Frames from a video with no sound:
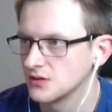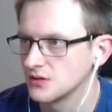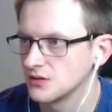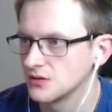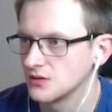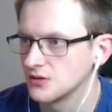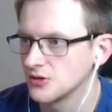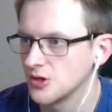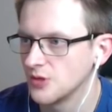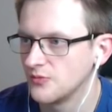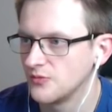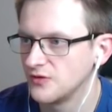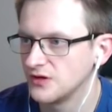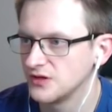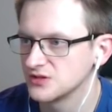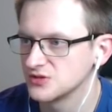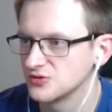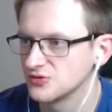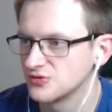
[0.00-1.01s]
Hopefully he has
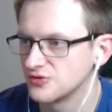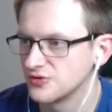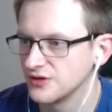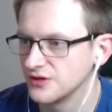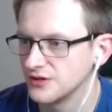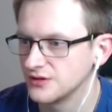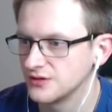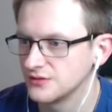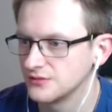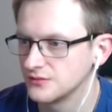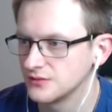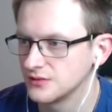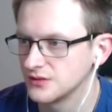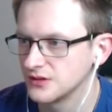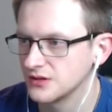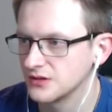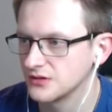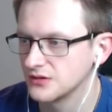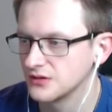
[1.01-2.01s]
to trade and
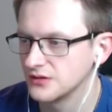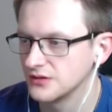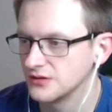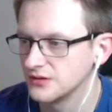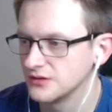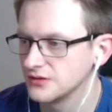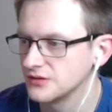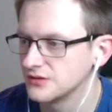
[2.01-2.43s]
can't kill it.